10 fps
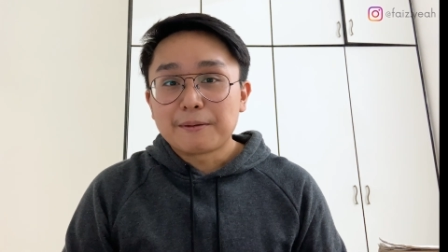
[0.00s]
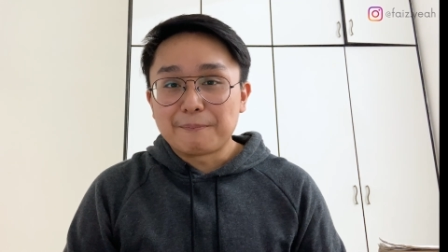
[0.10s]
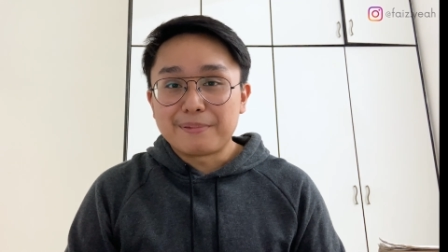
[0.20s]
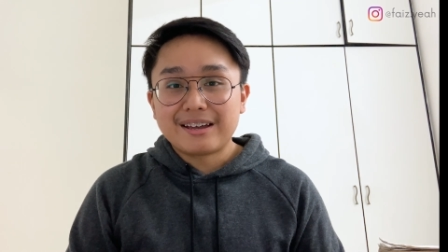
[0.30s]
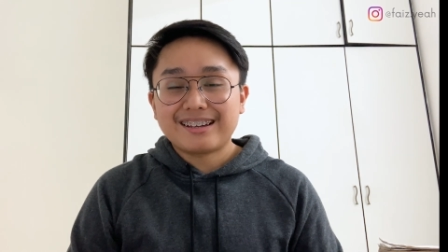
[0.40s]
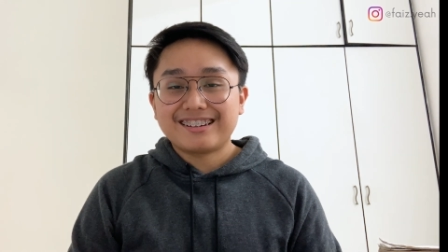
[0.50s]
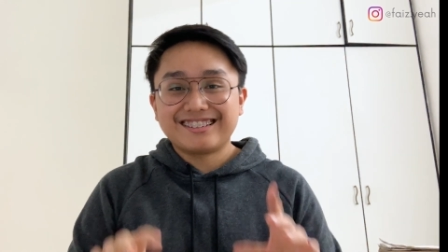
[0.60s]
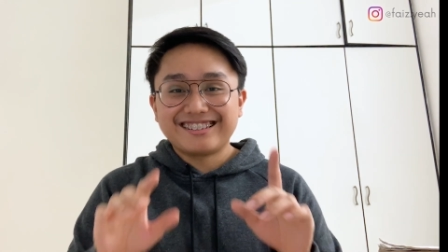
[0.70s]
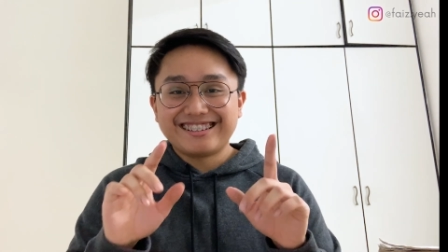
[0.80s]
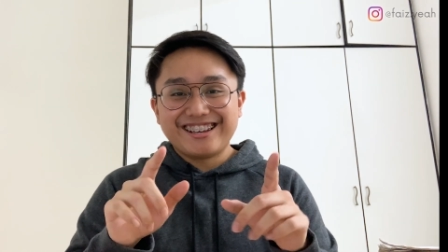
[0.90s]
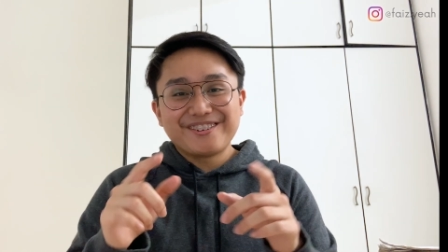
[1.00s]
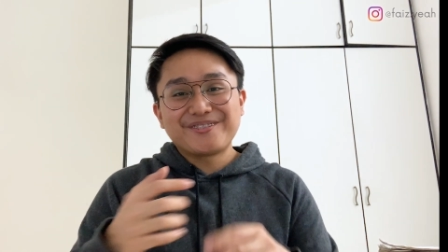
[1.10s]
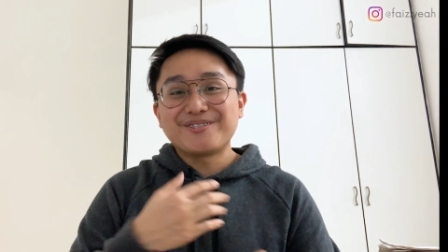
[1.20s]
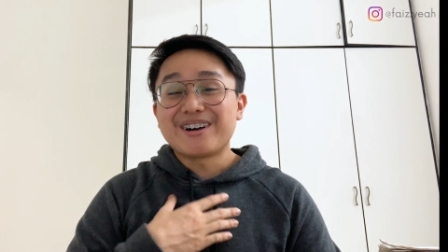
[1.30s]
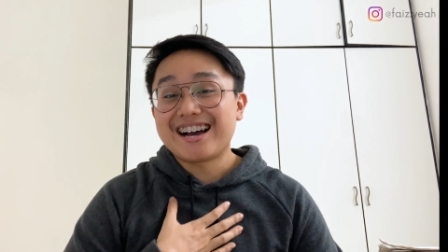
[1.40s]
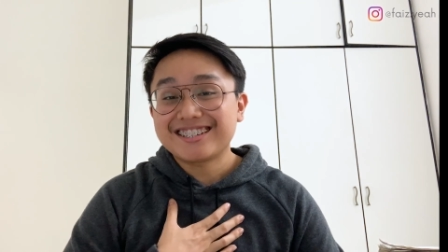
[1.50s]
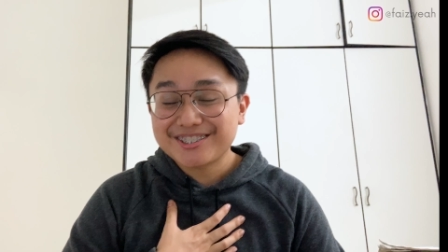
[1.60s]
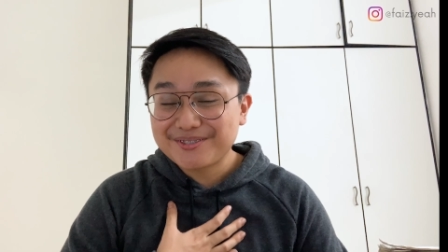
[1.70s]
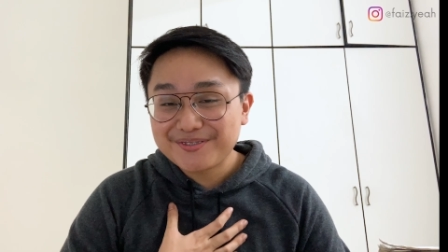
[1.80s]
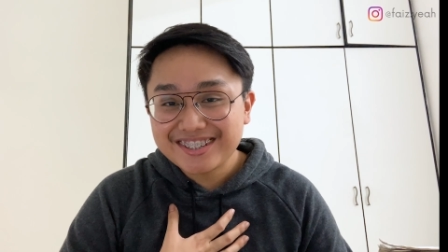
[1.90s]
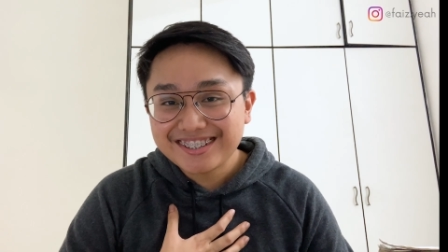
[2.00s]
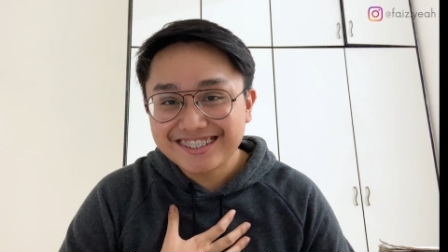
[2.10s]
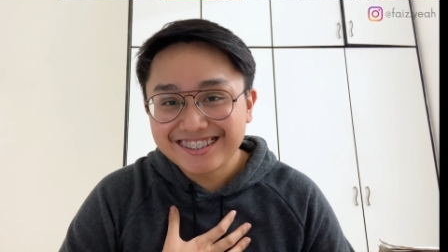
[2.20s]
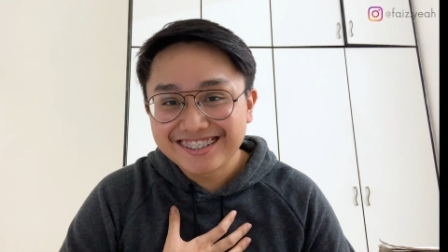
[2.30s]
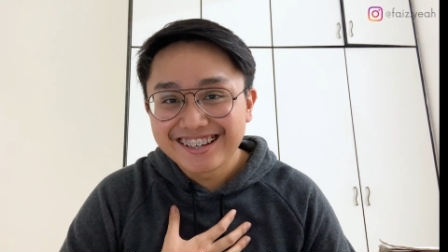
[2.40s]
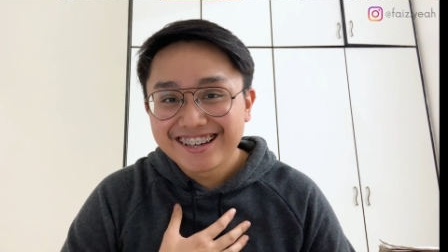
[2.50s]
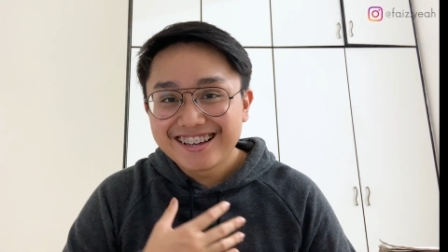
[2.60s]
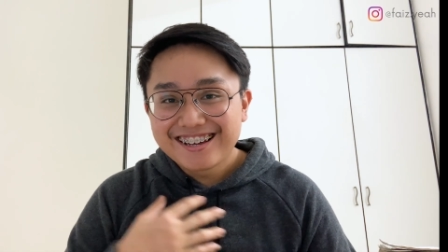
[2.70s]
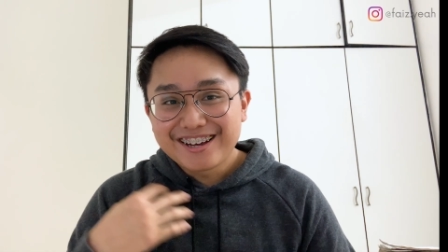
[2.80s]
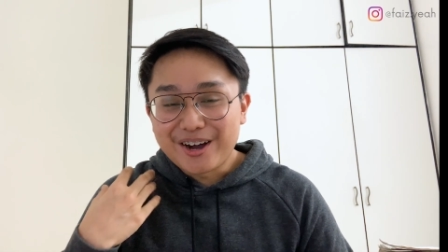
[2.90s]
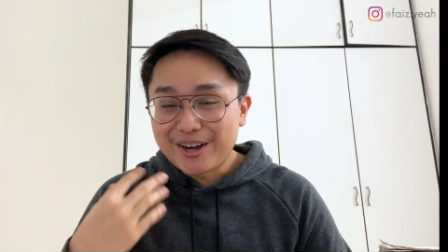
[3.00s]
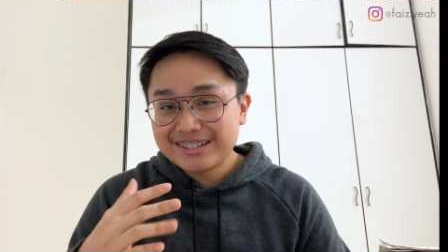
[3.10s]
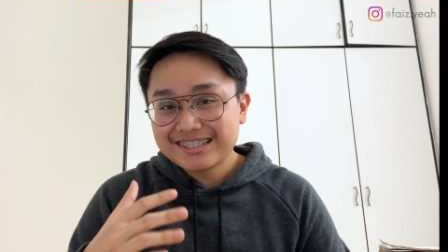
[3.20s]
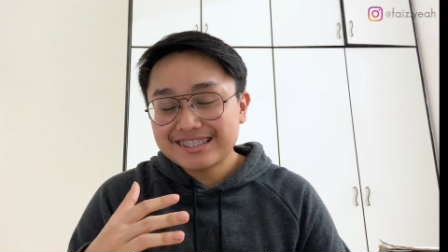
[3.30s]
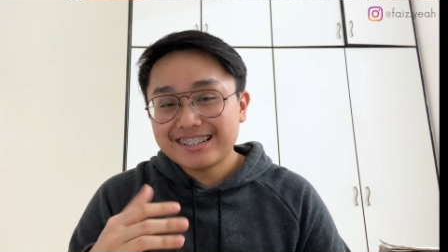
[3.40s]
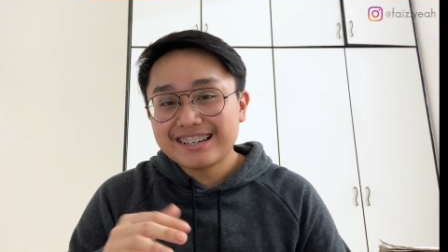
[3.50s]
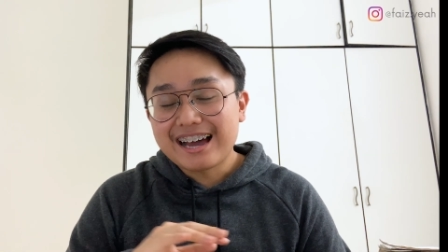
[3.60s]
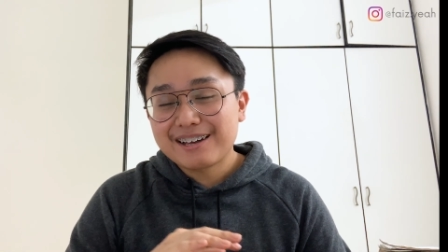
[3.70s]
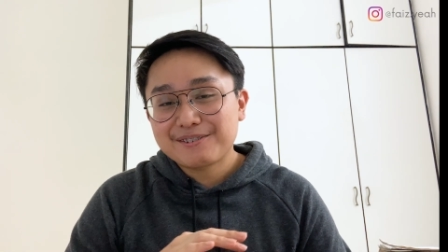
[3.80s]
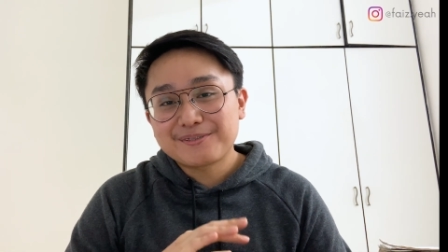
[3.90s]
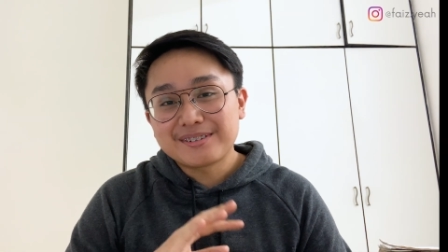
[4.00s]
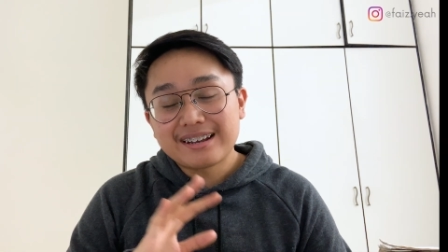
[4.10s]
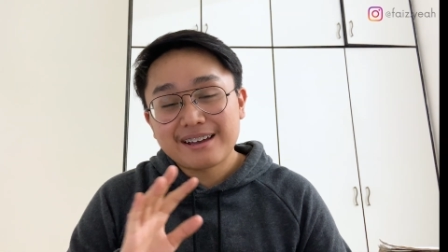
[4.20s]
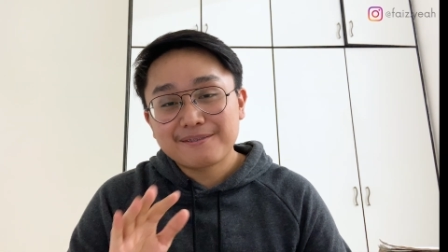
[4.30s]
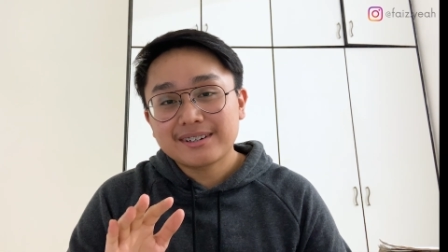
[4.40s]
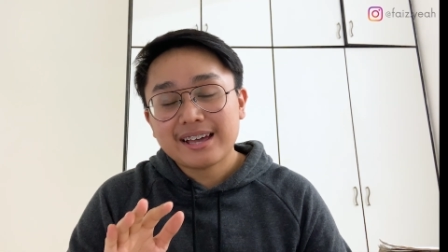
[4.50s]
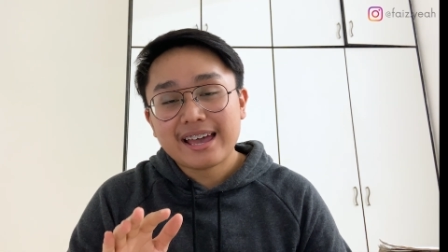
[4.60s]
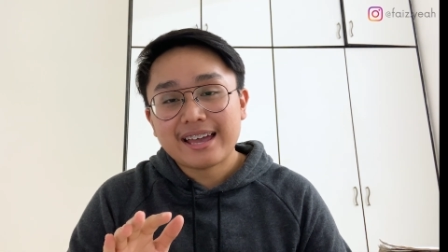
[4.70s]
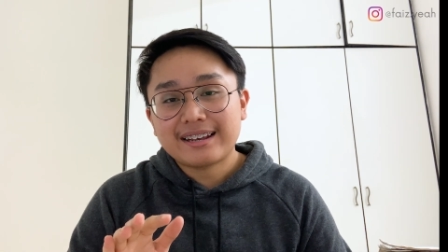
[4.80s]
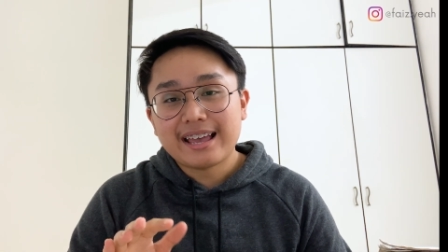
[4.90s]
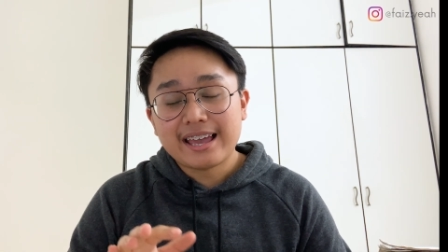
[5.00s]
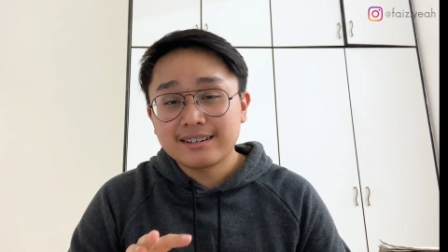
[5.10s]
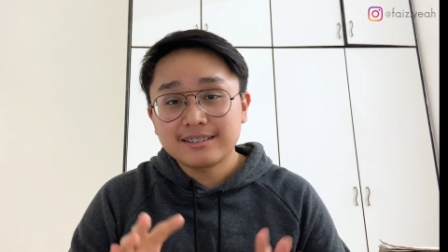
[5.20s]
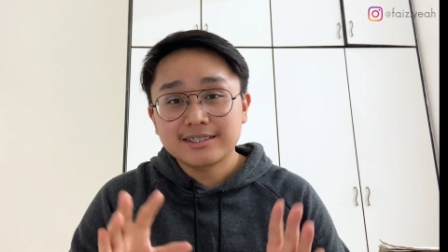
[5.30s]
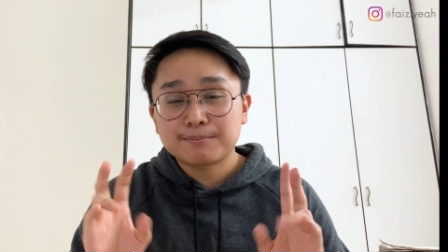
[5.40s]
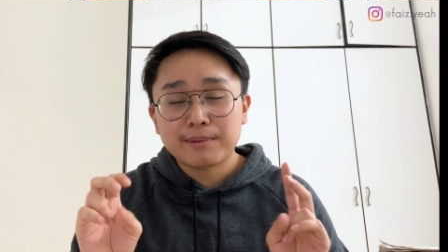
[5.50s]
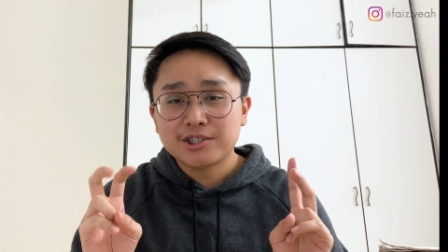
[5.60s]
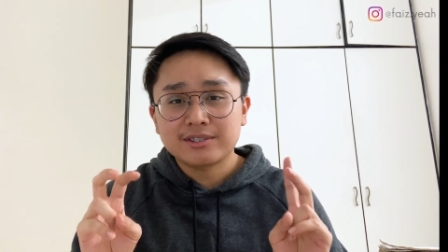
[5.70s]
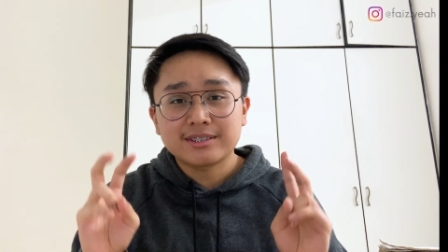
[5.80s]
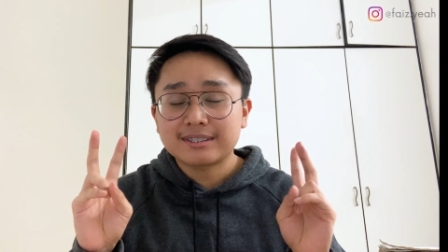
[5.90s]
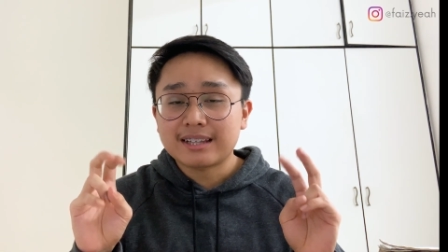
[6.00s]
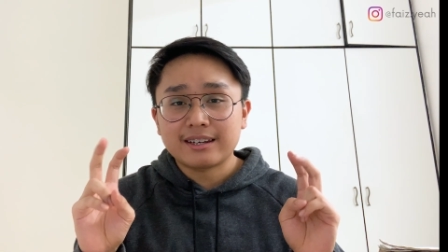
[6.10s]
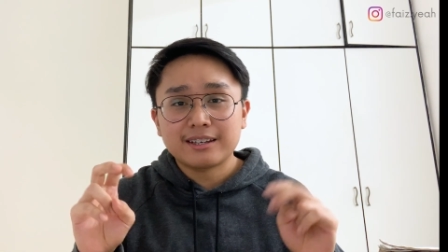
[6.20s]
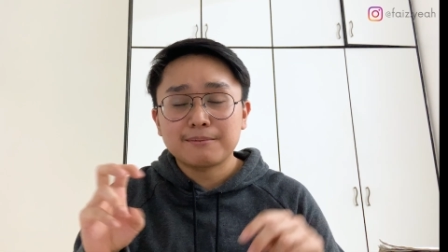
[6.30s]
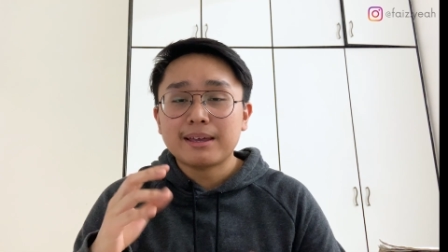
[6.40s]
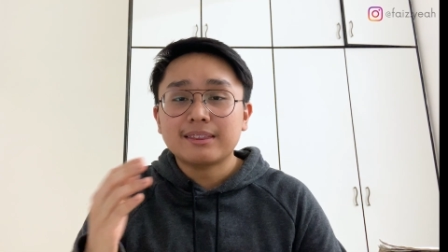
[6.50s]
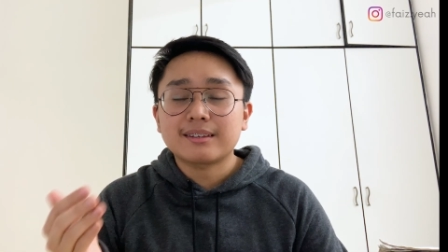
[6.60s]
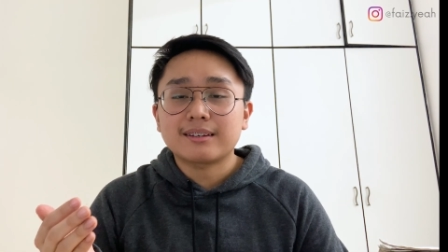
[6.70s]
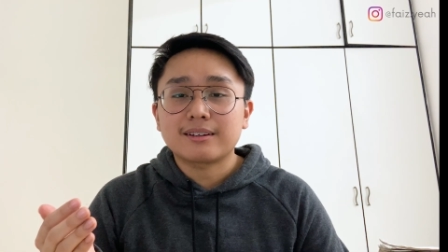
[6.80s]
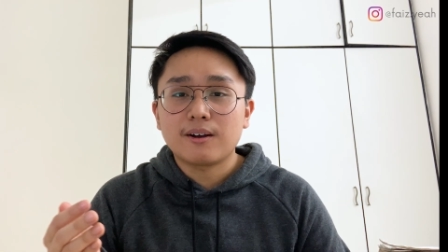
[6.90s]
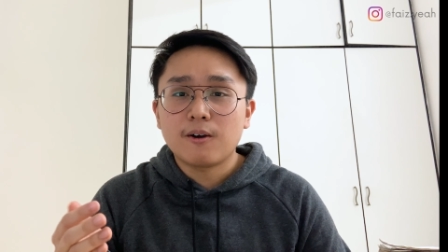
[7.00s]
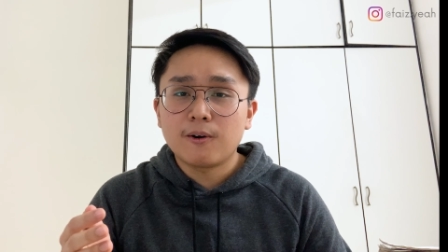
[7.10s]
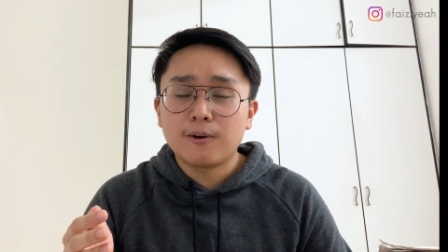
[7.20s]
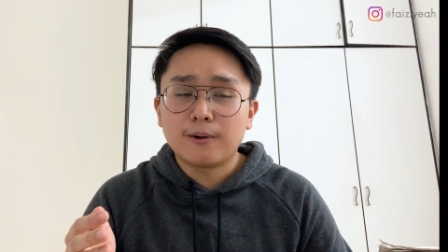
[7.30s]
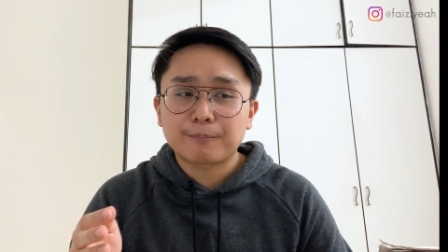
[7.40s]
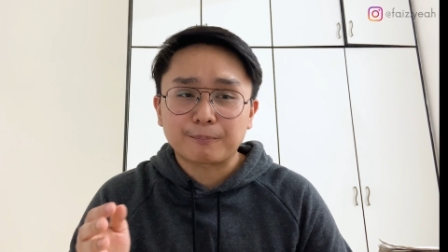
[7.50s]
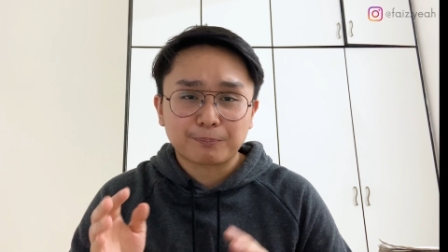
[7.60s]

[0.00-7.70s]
But if you ask me, honestly, I've never had any special studying method or